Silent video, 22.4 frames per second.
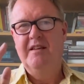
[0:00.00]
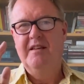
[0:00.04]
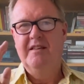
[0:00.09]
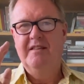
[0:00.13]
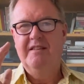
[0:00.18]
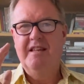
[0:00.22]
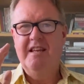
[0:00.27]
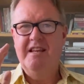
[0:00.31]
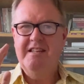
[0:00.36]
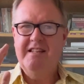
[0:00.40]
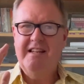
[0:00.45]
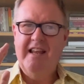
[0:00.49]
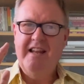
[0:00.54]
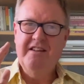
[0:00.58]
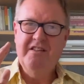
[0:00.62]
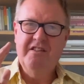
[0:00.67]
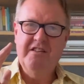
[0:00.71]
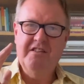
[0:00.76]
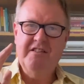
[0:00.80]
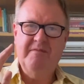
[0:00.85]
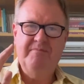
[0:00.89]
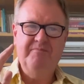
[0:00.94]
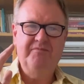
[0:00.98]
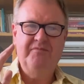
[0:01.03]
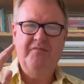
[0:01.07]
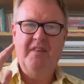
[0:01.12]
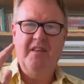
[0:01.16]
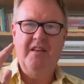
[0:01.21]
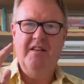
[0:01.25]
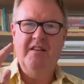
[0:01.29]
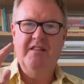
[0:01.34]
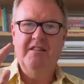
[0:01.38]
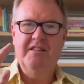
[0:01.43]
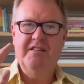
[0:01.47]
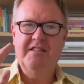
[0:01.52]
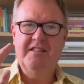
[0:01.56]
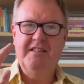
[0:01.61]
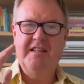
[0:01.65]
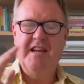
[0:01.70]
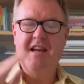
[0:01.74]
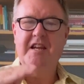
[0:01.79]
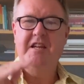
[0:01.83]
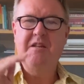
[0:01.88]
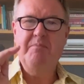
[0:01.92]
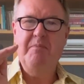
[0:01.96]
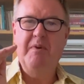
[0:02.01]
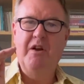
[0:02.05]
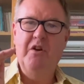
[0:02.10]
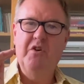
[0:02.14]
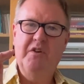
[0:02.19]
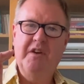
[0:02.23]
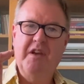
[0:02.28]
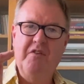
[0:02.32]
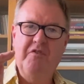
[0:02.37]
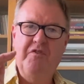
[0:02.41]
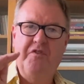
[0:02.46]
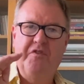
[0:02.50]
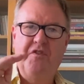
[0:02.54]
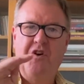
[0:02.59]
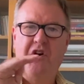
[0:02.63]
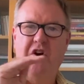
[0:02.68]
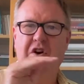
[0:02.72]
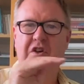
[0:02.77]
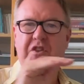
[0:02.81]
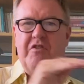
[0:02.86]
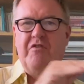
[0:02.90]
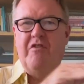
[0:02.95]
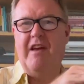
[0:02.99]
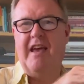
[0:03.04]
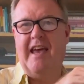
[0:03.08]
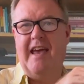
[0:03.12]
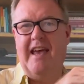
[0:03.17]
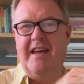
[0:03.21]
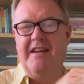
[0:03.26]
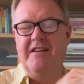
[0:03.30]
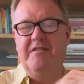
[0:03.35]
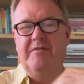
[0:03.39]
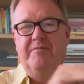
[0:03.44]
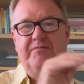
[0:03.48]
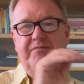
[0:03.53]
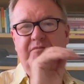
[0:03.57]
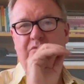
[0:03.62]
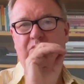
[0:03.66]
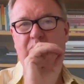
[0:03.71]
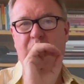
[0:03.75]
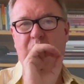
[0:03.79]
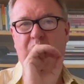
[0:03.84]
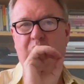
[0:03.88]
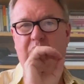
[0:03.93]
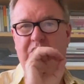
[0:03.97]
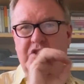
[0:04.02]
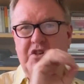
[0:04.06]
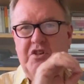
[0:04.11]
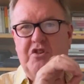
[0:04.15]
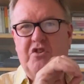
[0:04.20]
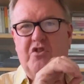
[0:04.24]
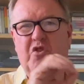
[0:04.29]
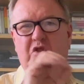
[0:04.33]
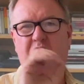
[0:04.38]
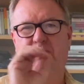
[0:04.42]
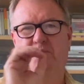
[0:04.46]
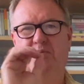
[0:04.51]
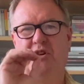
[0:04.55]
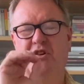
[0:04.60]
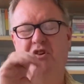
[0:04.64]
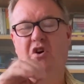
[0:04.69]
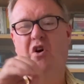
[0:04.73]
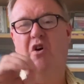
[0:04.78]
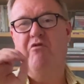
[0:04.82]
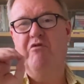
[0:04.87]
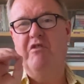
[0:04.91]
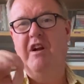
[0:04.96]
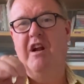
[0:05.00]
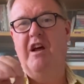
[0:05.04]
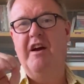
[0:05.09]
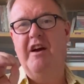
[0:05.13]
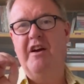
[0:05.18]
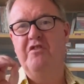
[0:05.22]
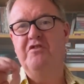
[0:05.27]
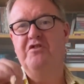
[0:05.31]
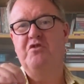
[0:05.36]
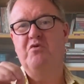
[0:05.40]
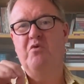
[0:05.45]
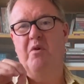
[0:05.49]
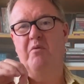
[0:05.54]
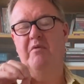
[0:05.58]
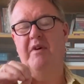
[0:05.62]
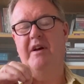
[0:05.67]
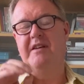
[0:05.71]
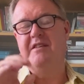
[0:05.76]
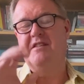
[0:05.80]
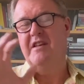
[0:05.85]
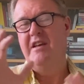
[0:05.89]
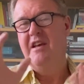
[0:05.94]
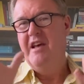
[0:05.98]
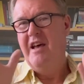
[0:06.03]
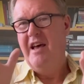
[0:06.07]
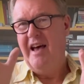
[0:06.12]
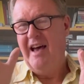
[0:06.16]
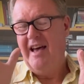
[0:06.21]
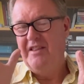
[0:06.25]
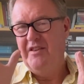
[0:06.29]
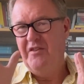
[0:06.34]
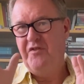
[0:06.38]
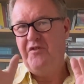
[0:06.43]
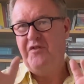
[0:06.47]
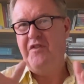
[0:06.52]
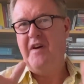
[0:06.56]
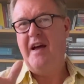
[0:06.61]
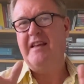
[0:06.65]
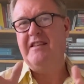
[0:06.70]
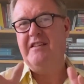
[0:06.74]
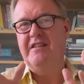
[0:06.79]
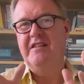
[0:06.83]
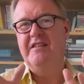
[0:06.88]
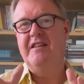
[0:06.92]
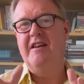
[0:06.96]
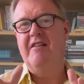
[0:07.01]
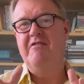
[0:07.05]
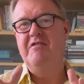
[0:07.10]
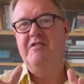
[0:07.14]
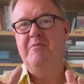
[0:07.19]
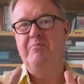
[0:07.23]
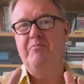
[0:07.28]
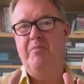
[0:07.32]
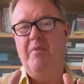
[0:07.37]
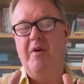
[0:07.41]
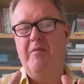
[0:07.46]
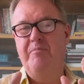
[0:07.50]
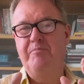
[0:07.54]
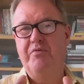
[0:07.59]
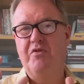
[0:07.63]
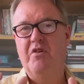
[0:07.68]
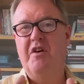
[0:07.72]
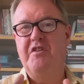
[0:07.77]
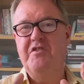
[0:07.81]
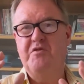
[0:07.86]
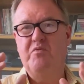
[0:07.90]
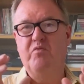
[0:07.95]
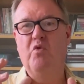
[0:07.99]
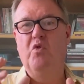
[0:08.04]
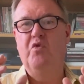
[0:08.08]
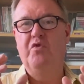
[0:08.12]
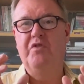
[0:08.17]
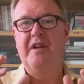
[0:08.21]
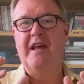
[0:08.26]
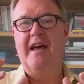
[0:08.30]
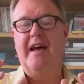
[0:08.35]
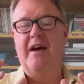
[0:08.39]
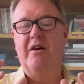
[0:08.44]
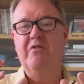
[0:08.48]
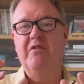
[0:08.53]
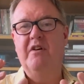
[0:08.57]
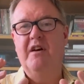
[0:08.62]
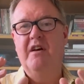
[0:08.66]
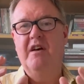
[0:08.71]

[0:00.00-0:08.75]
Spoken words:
these lenders seem to be looking further ahead, which is good, but not relying on swap rates. And the fact that there is a price war now